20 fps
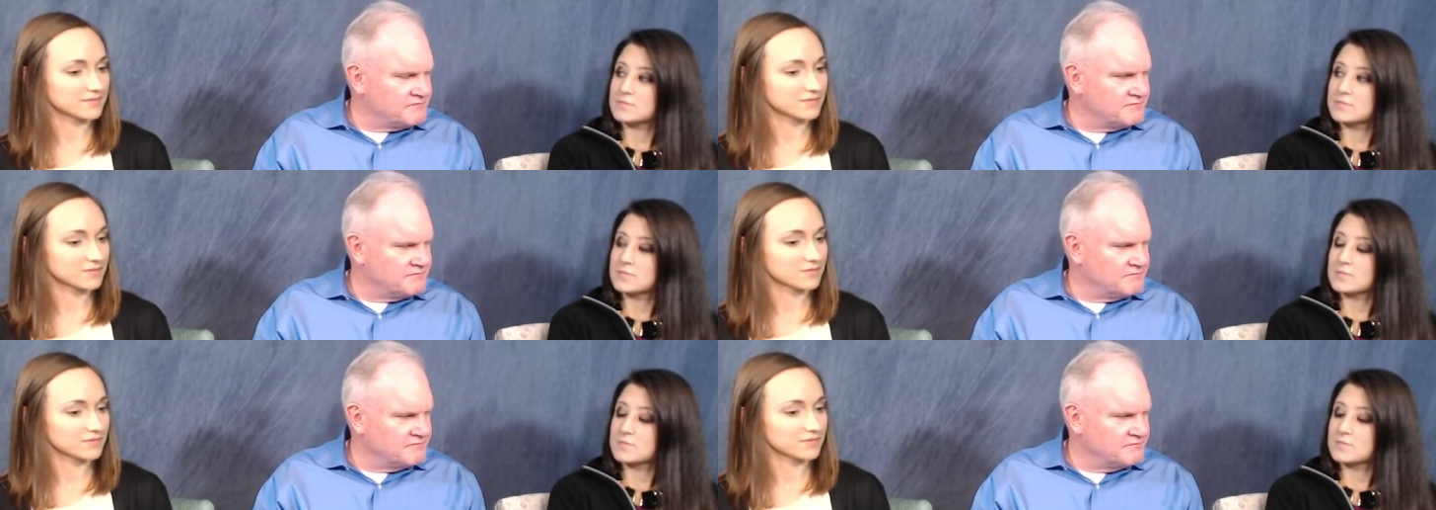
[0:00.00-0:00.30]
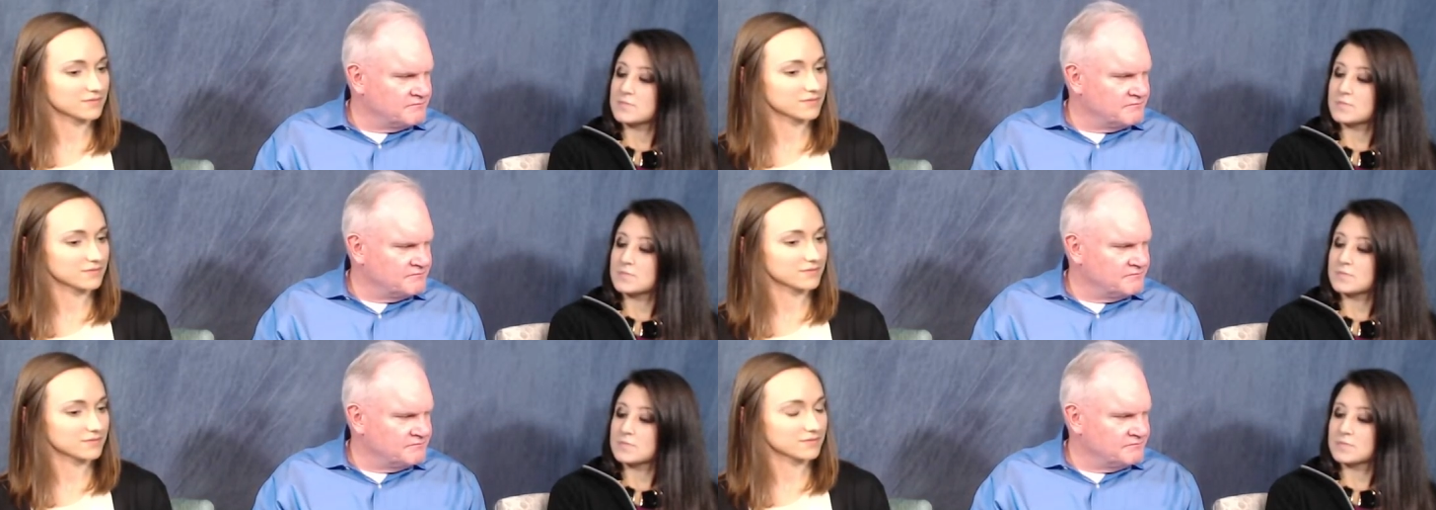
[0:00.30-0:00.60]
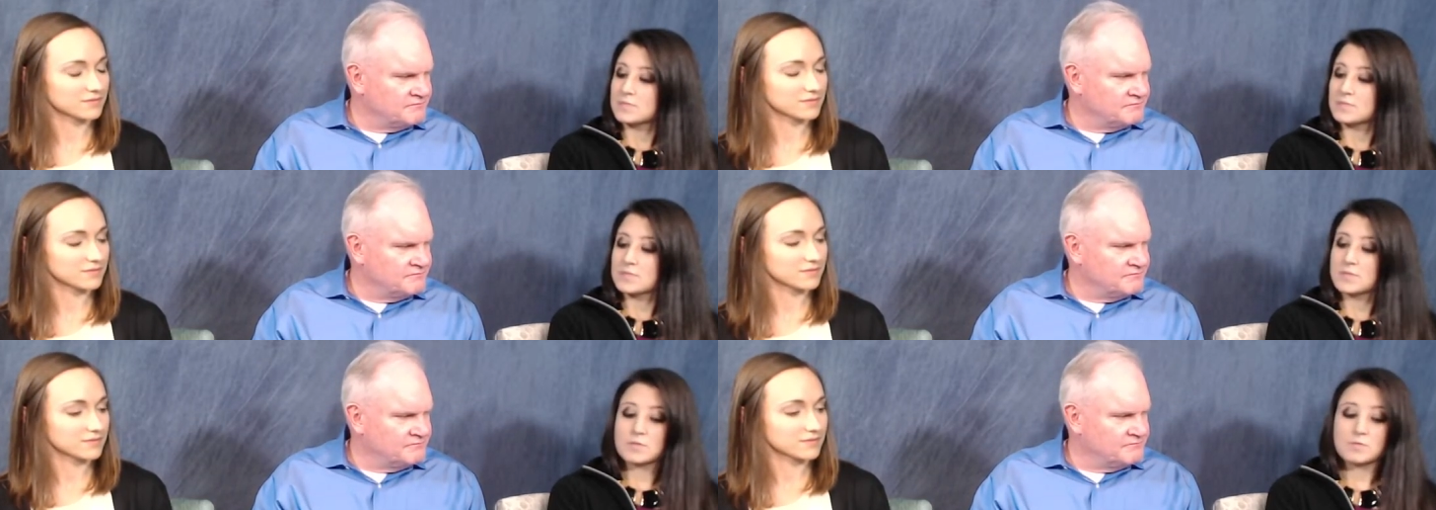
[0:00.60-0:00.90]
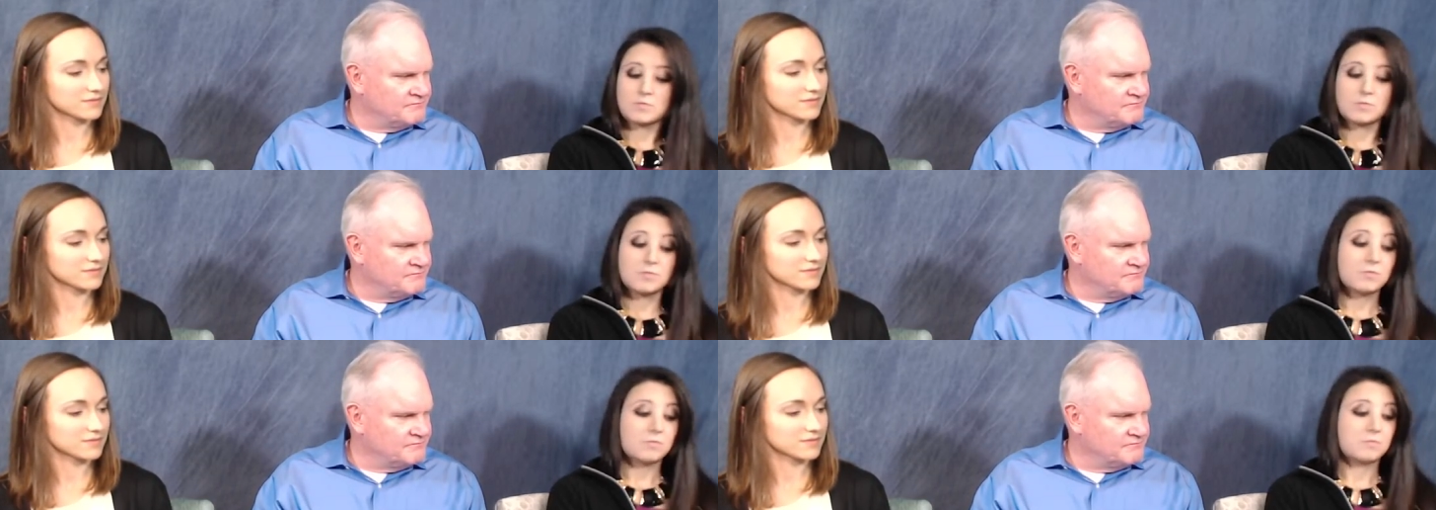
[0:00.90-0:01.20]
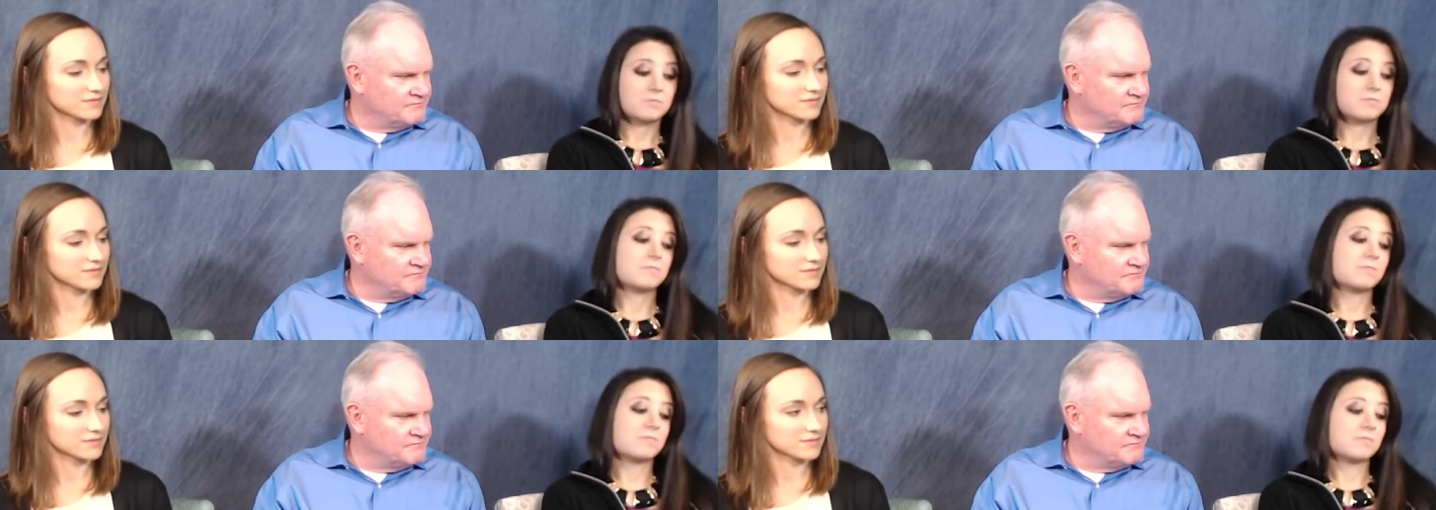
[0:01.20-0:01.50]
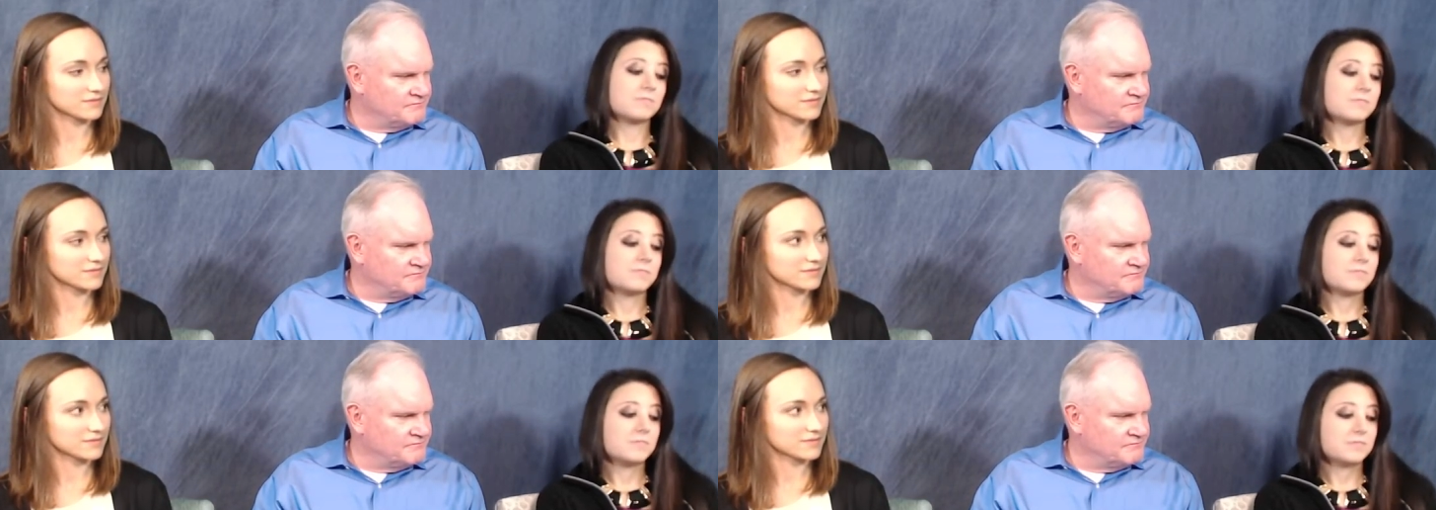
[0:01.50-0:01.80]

No one is speaking in this clip.